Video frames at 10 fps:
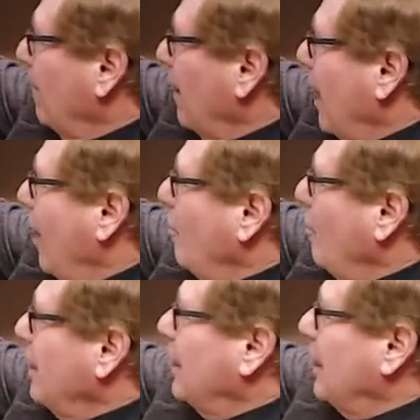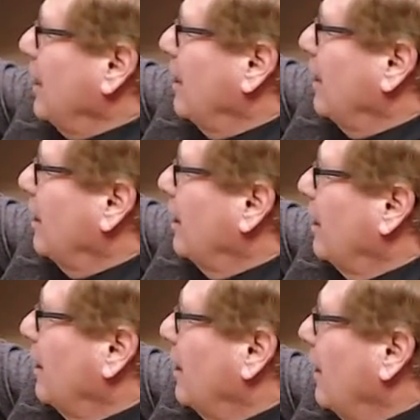How many
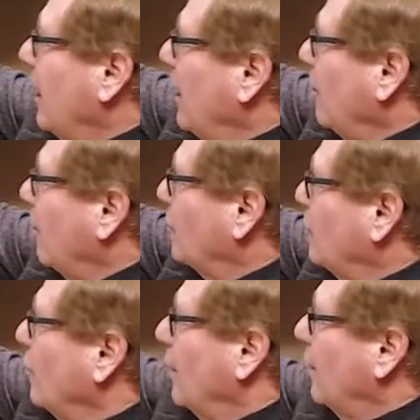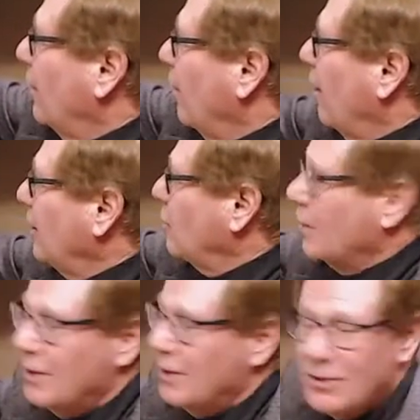acres do you think there are in each one
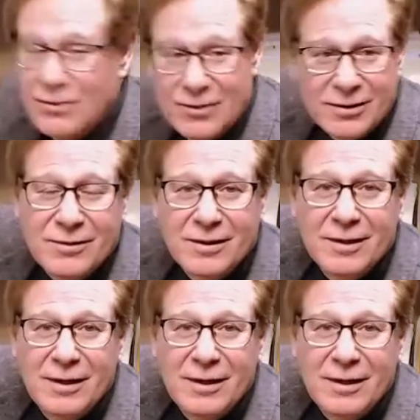of these sections?